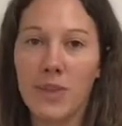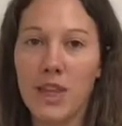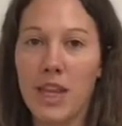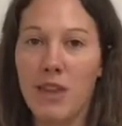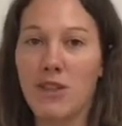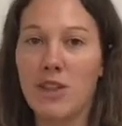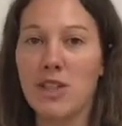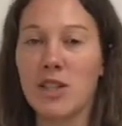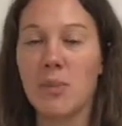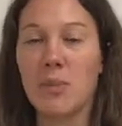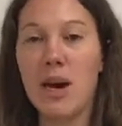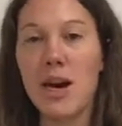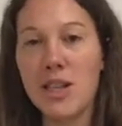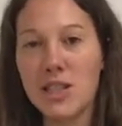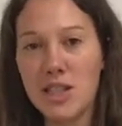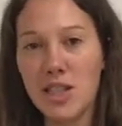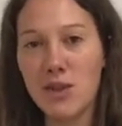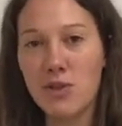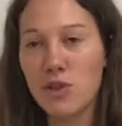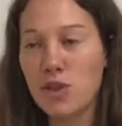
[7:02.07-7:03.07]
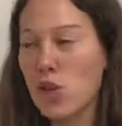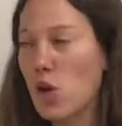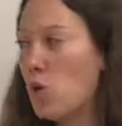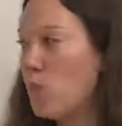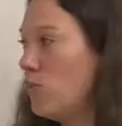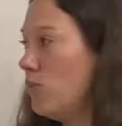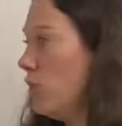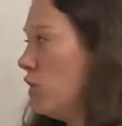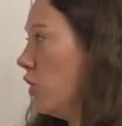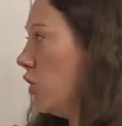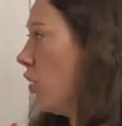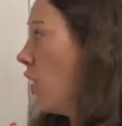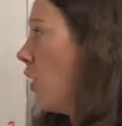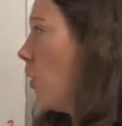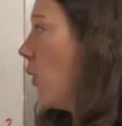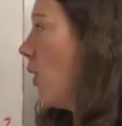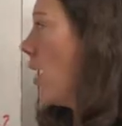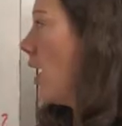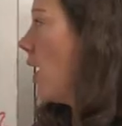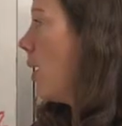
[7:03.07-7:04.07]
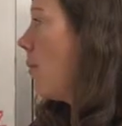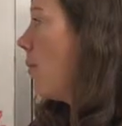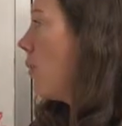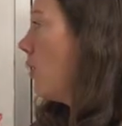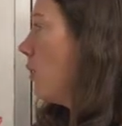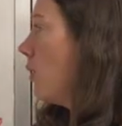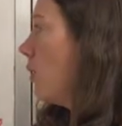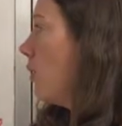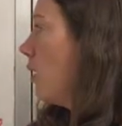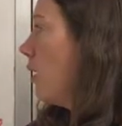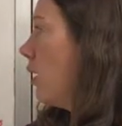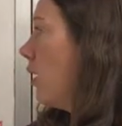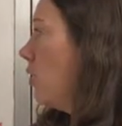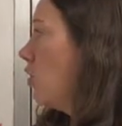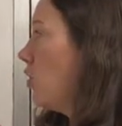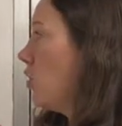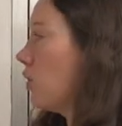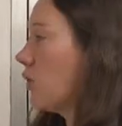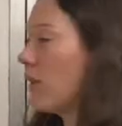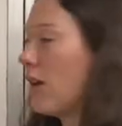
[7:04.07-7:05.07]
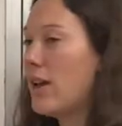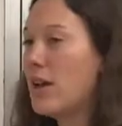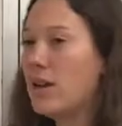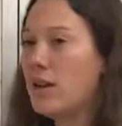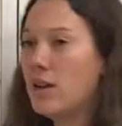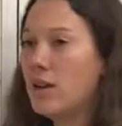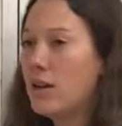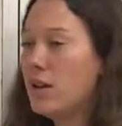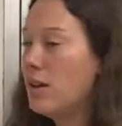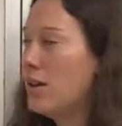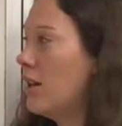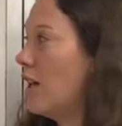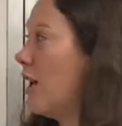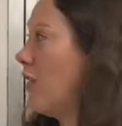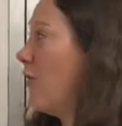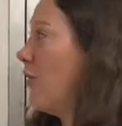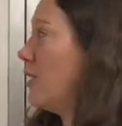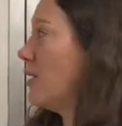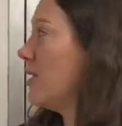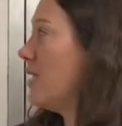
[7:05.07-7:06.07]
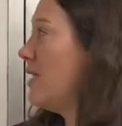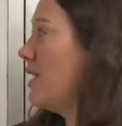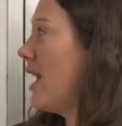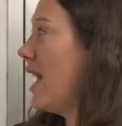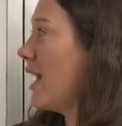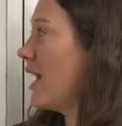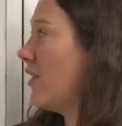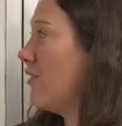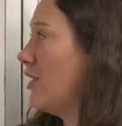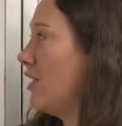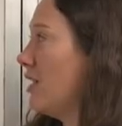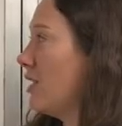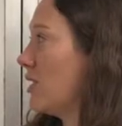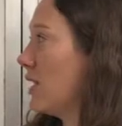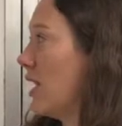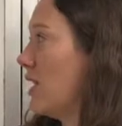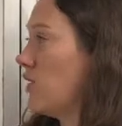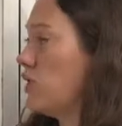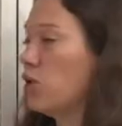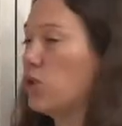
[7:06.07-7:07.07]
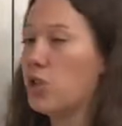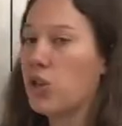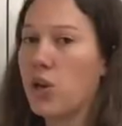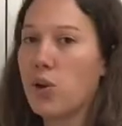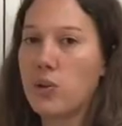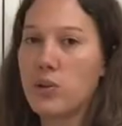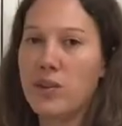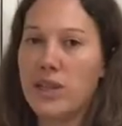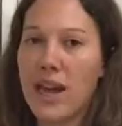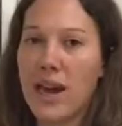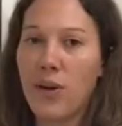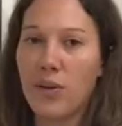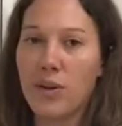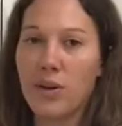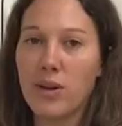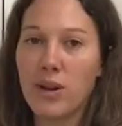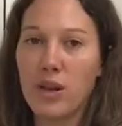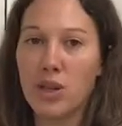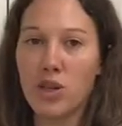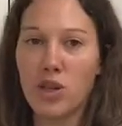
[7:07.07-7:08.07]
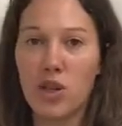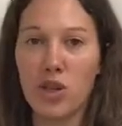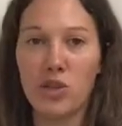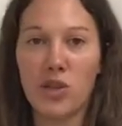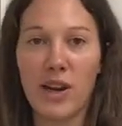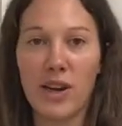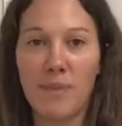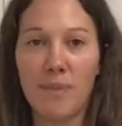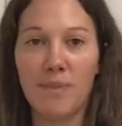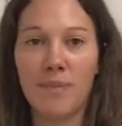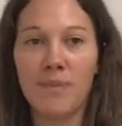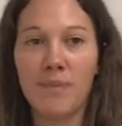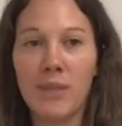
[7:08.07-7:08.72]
If it's a positive slope, you go up and to the right. If it's negative in this case, you'll go down and to the right.